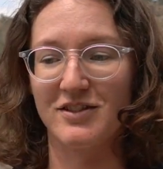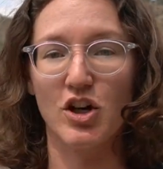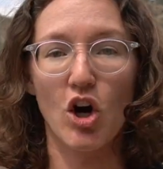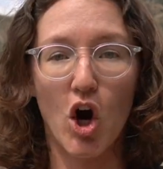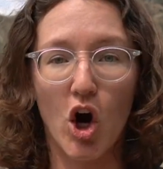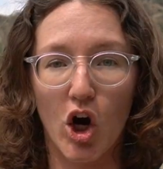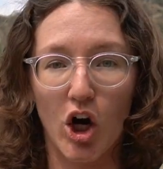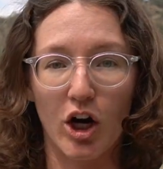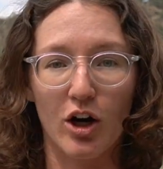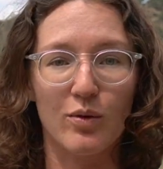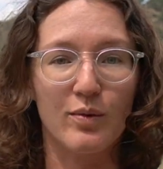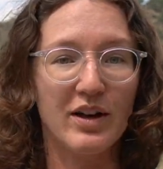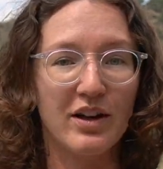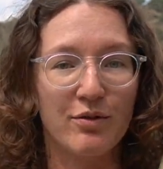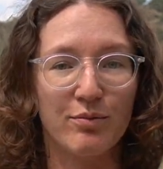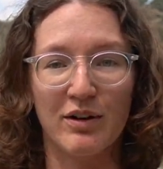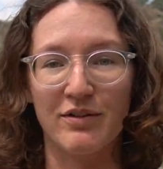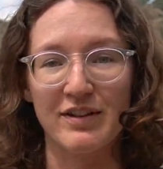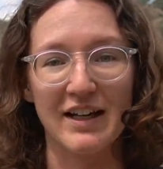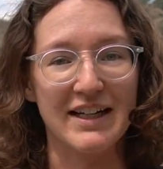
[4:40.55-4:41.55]
car with
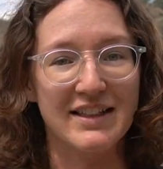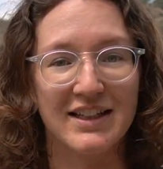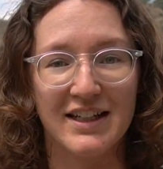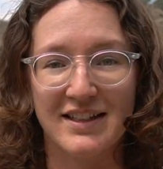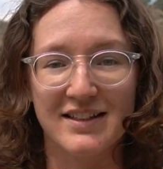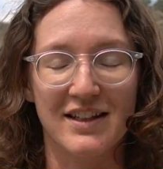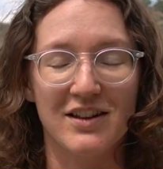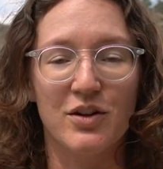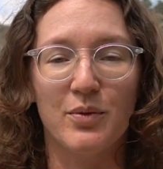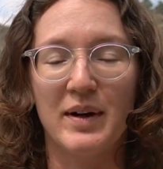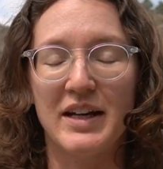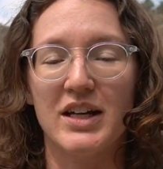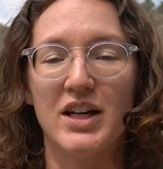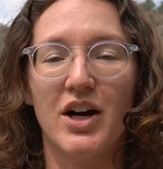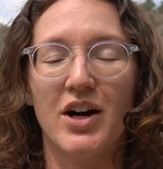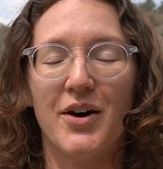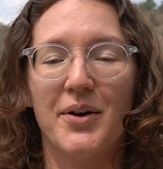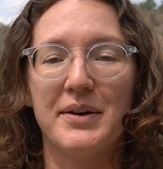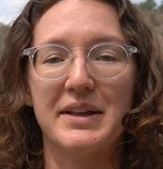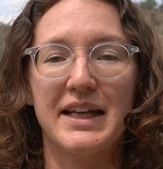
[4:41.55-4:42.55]
Reflectix in the
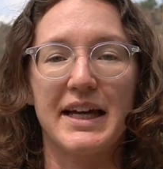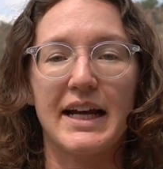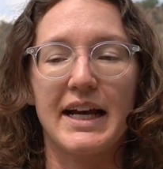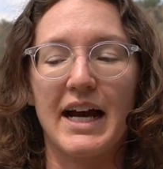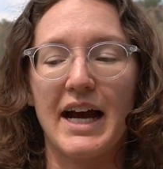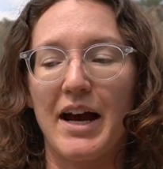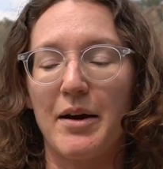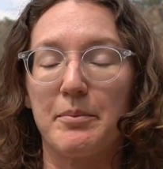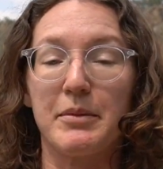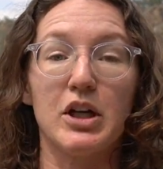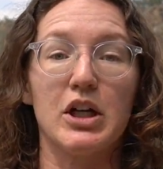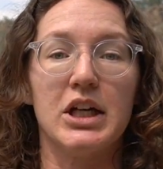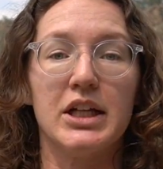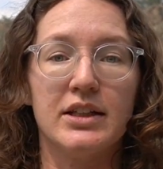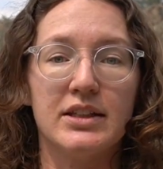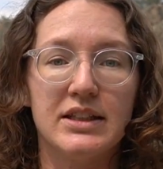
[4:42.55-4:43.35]
window, like, I'm good.